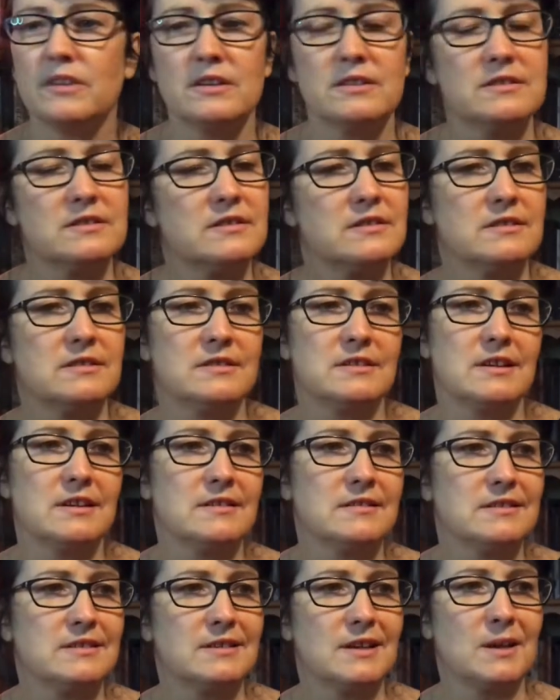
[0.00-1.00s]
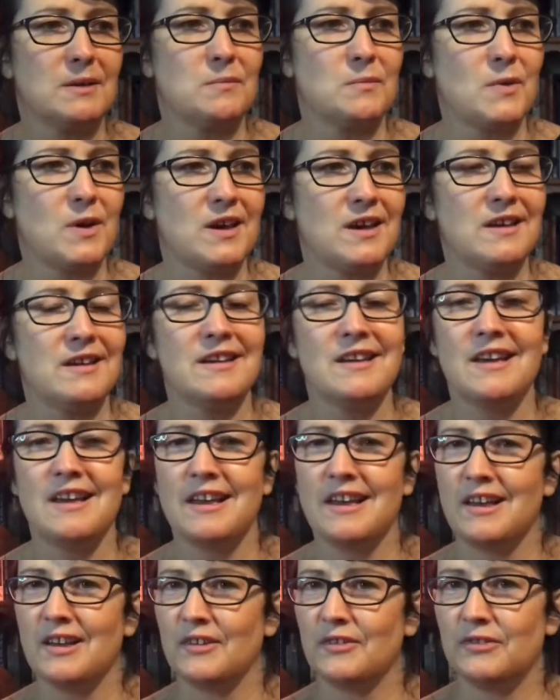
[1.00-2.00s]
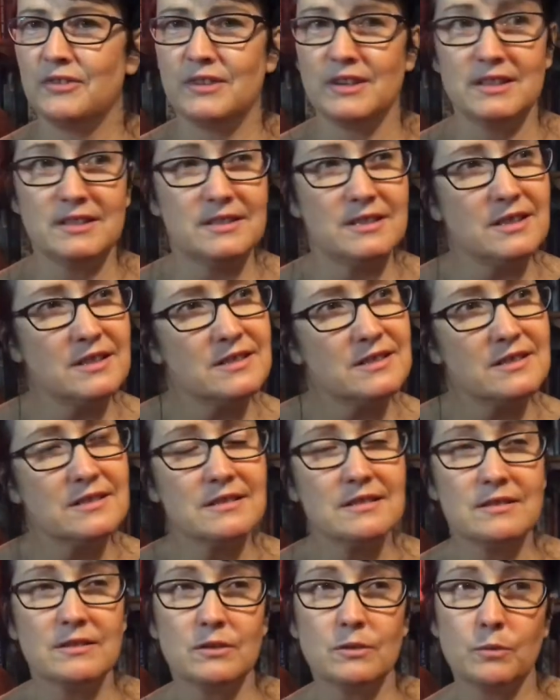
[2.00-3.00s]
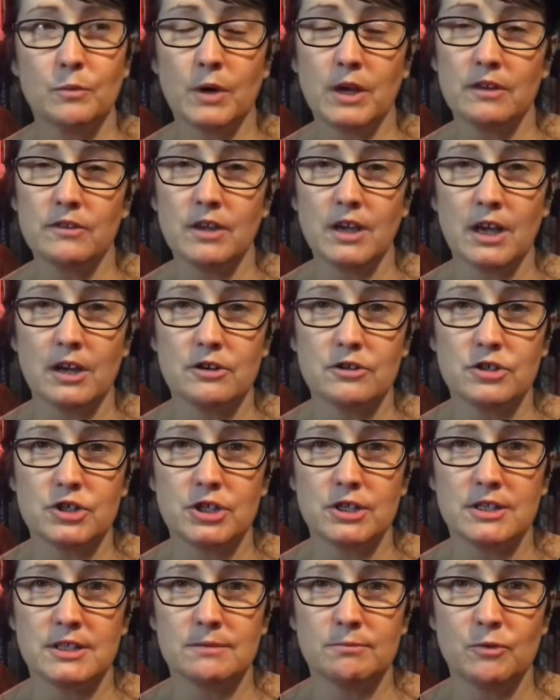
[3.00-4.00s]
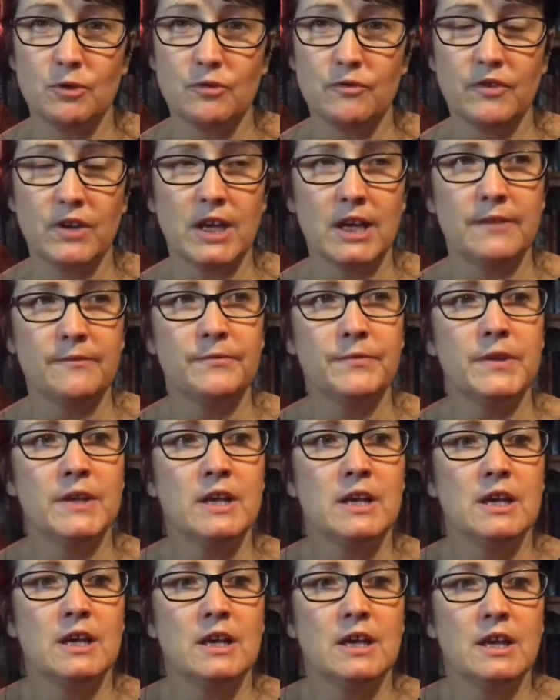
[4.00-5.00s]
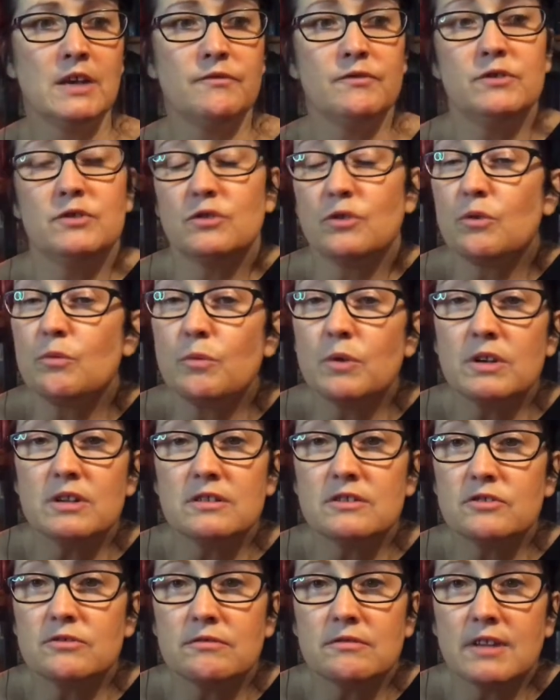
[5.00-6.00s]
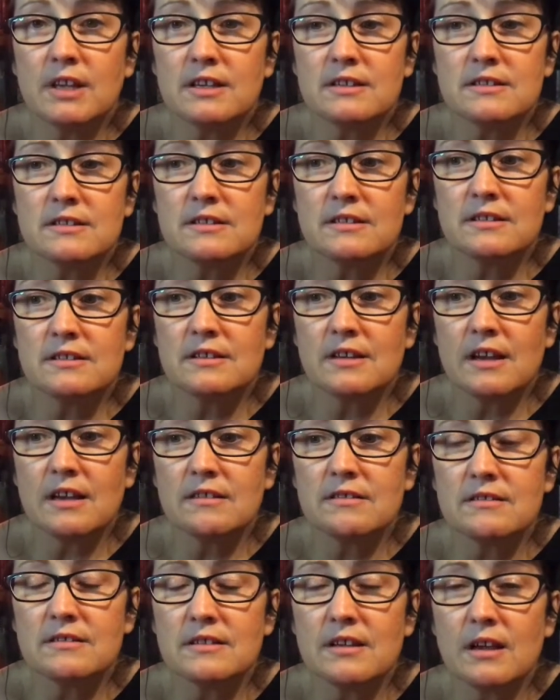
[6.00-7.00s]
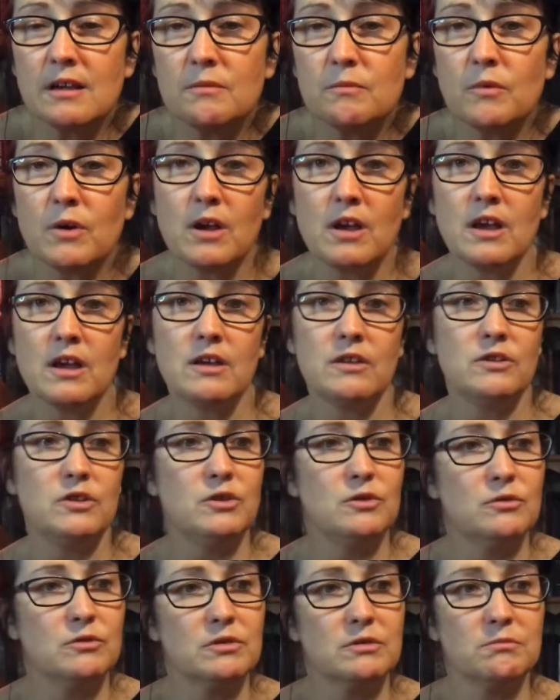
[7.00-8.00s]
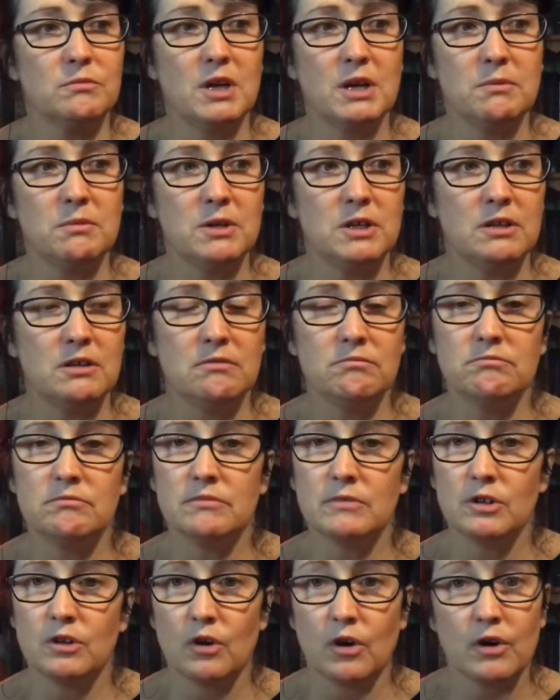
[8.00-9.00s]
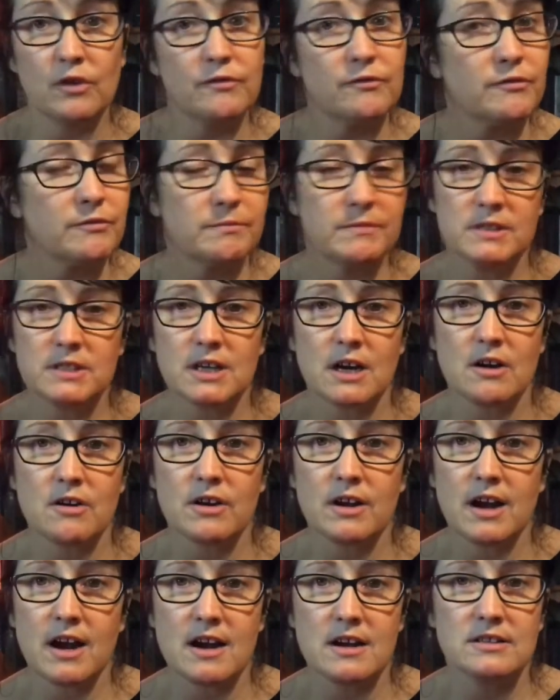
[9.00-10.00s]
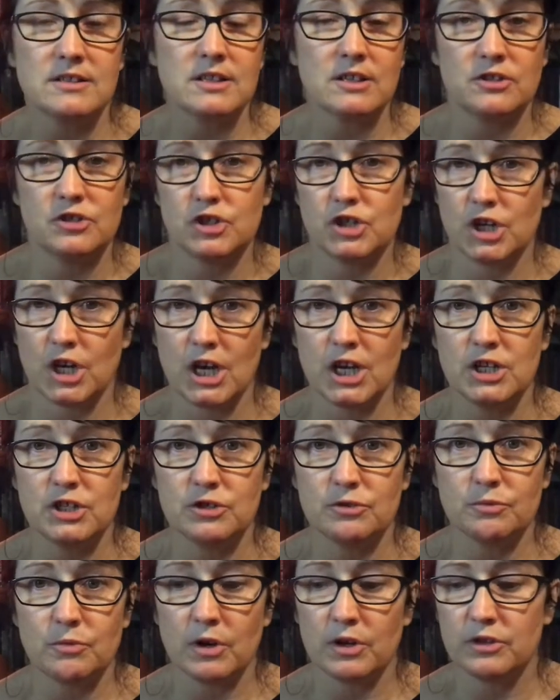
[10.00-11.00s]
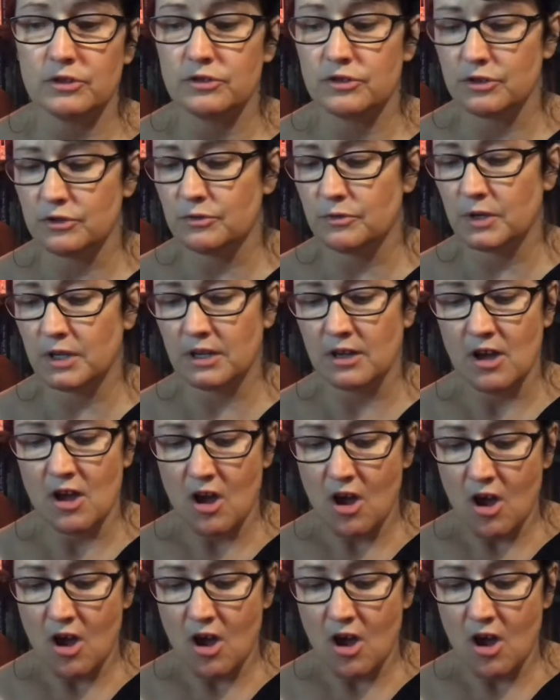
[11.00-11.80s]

things to stay the same way, this is the way the energy is moving. If you don't want things to stay the same way, you can maybe learn from the tarot cards and change what you're doing,